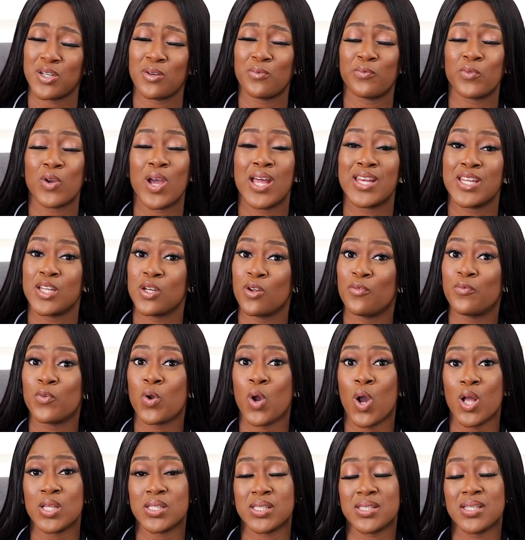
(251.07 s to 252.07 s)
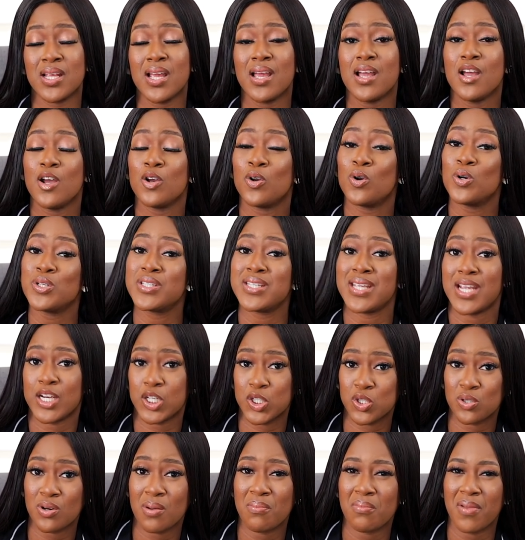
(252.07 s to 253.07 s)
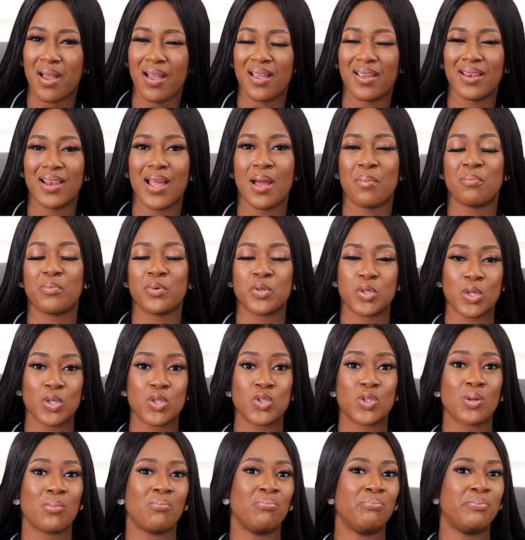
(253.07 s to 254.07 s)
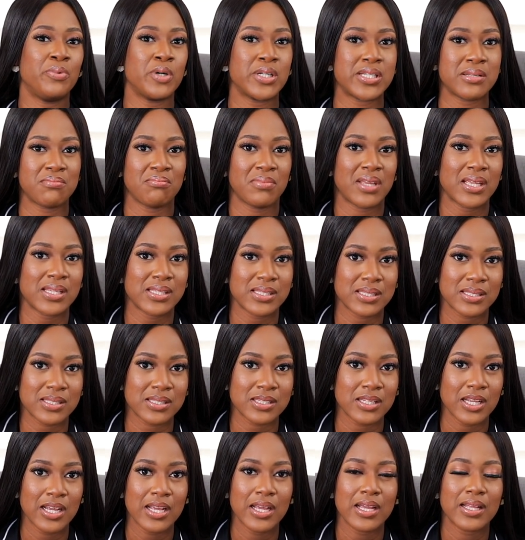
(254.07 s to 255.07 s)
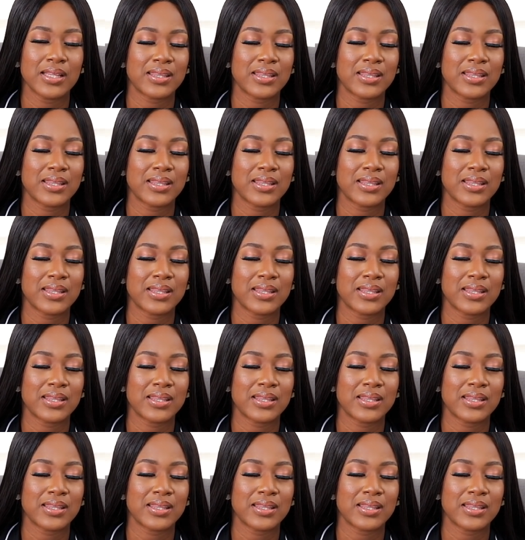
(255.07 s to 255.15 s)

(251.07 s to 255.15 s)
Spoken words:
And then of course, go the extra mile and put on some body mist.